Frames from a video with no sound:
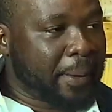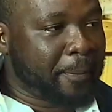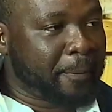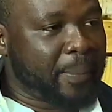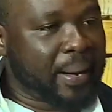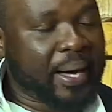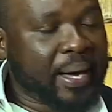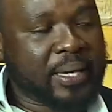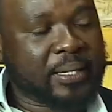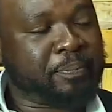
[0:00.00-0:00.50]
A
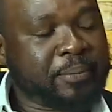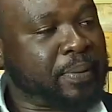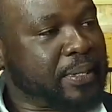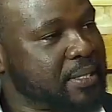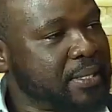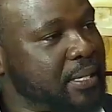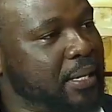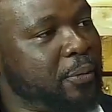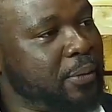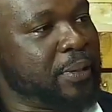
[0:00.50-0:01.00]
bad
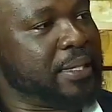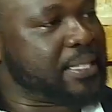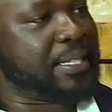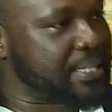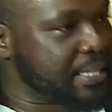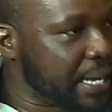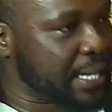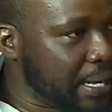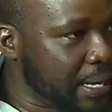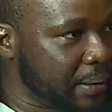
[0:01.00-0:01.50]
person with the
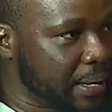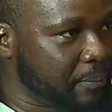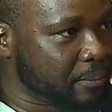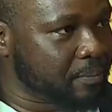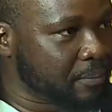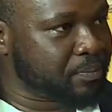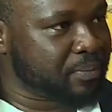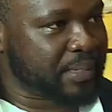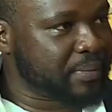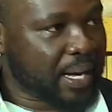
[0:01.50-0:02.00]
same
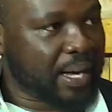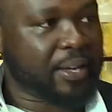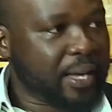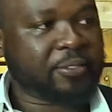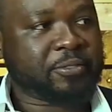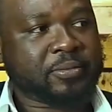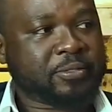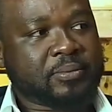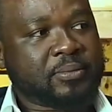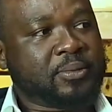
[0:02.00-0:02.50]

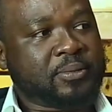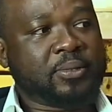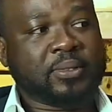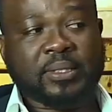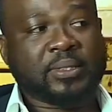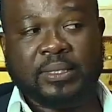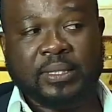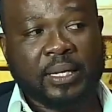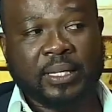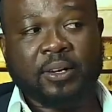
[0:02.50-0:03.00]
knife
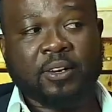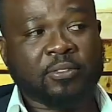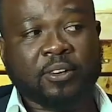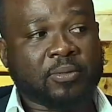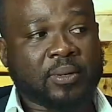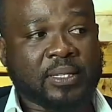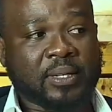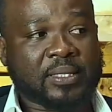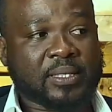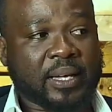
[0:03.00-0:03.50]
would think
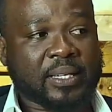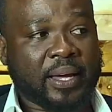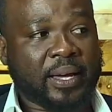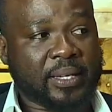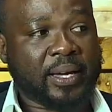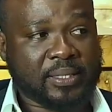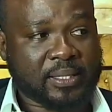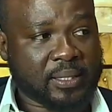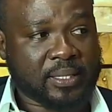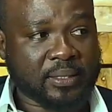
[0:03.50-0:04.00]
of what?
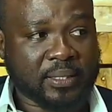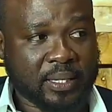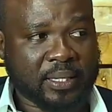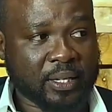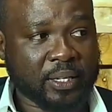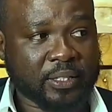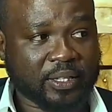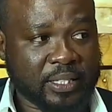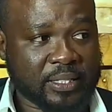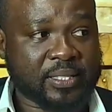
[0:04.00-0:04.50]
Hurting
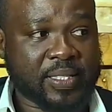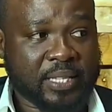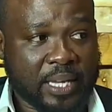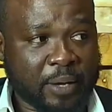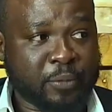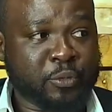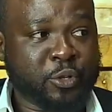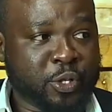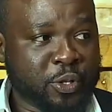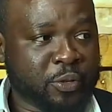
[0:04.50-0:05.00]
the
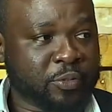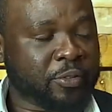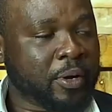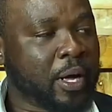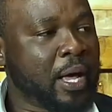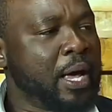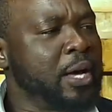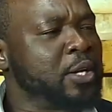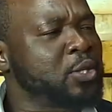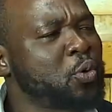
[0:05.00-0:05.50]
same you.
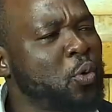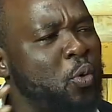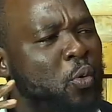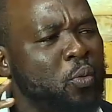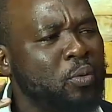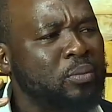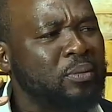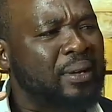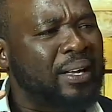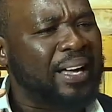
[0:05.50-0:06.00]

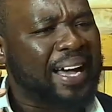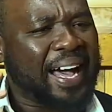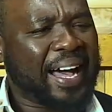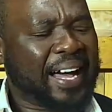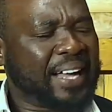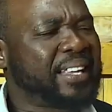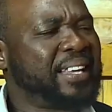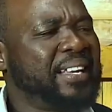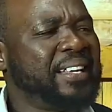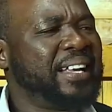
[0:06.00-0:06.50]
So
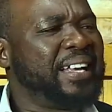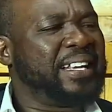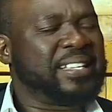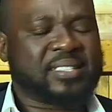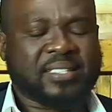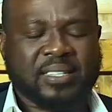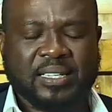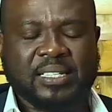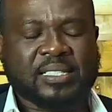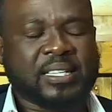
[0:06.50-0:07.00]
hacking
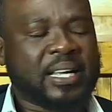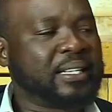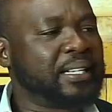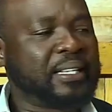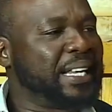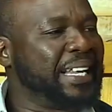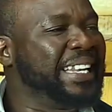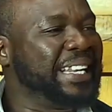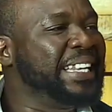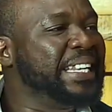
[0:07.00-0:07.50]
is
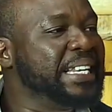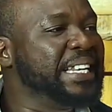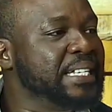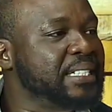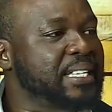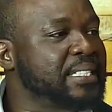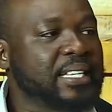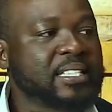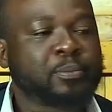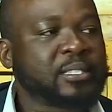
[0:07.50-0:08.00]
an
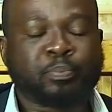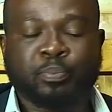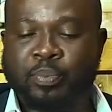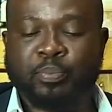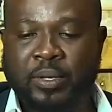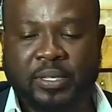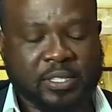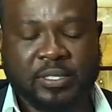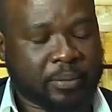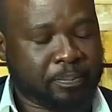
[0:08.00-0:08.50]
elite,
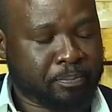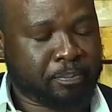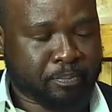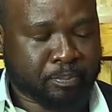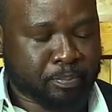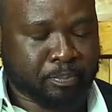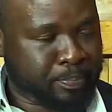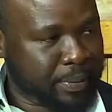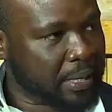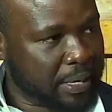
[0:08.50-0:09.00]
is a
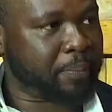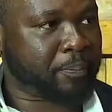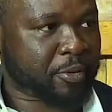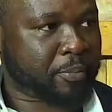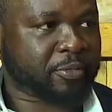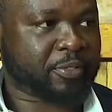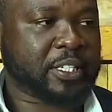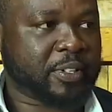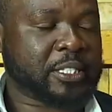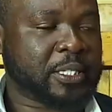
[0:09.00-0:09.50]
big
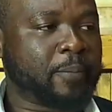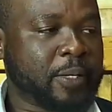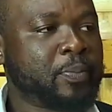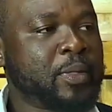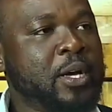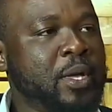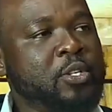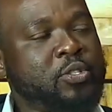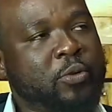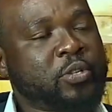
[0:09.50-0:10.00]
profession.
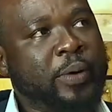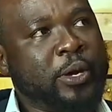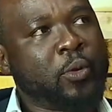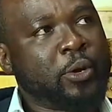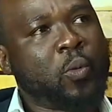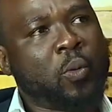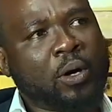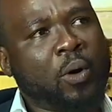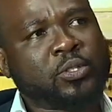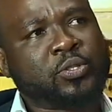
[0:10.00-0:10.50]
So when
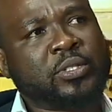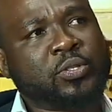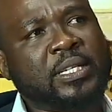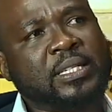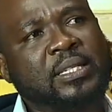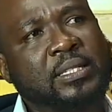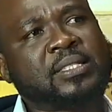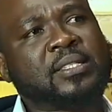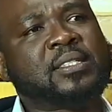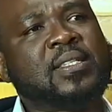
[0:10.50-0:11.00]
you walk to
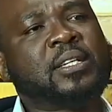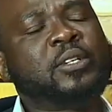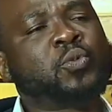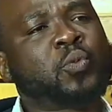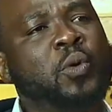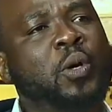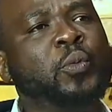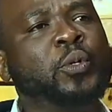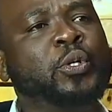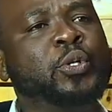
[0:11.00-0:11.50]
data
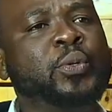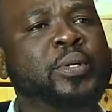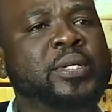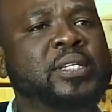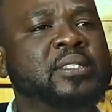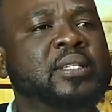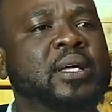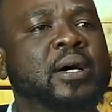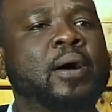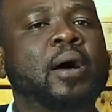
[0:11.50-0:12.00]
systems, what we do
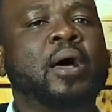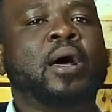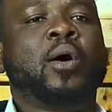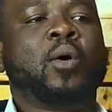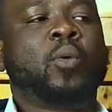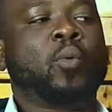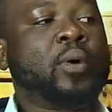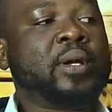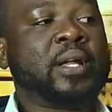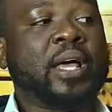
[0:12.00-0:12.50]
is that
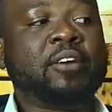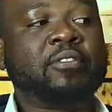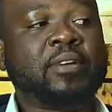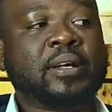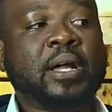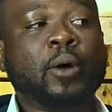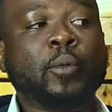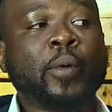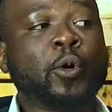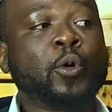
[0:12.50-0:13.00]

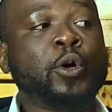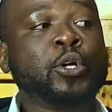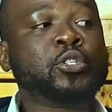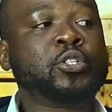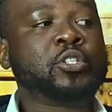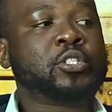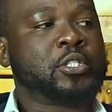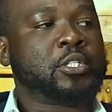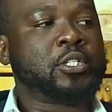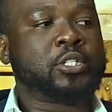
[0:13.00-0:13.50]
whatever that we're
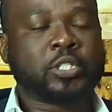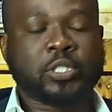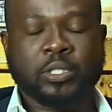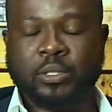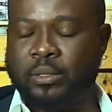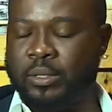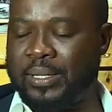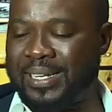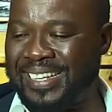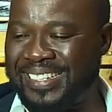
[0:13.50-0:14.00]
going to teach
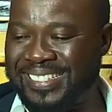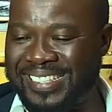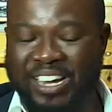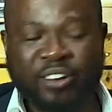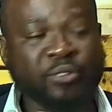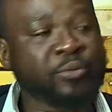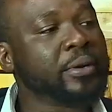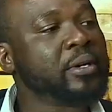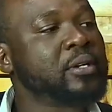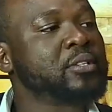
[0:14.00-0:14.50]
you is
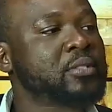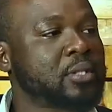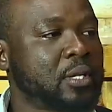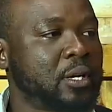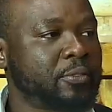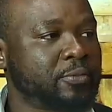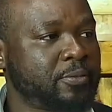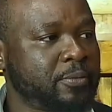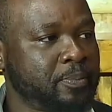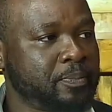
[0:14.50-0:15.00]
the real
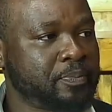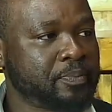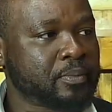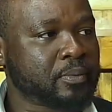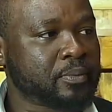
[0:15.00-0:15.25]
stuff.